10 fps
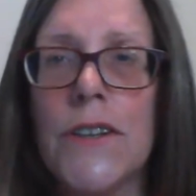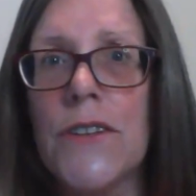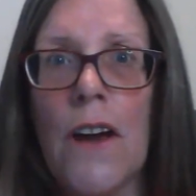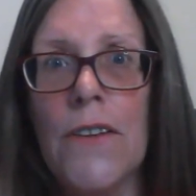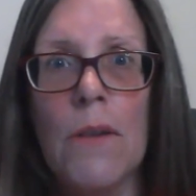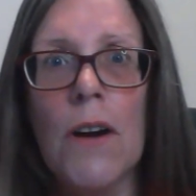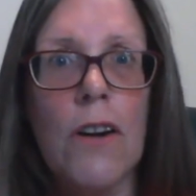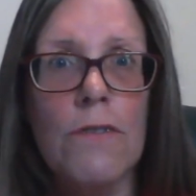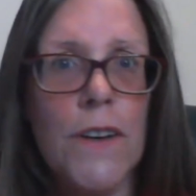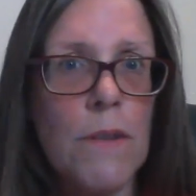just know that I'm a
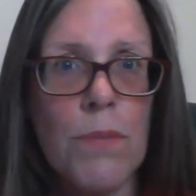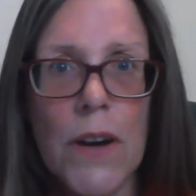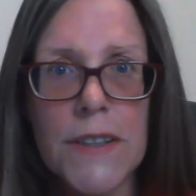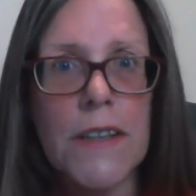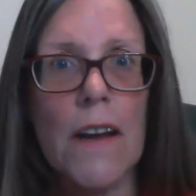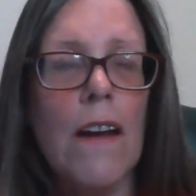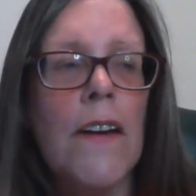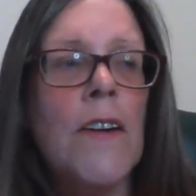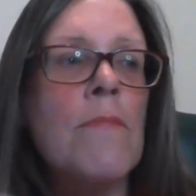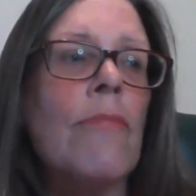confident person.
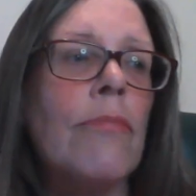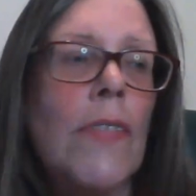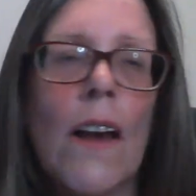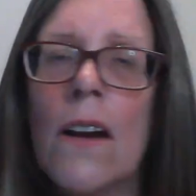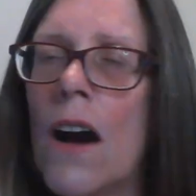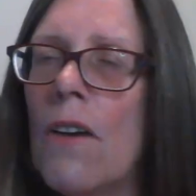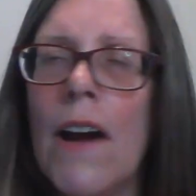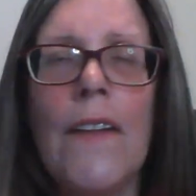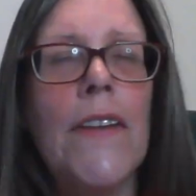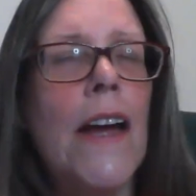Go
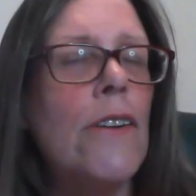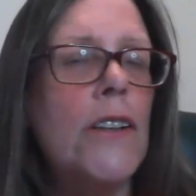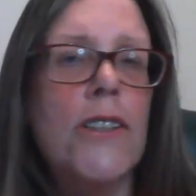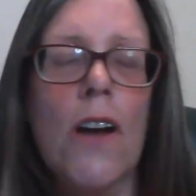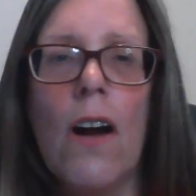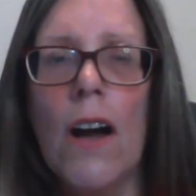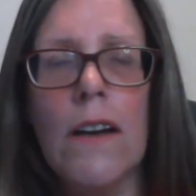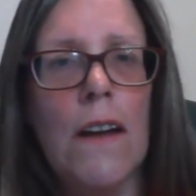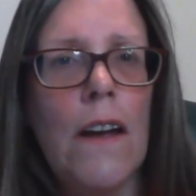out there and shine.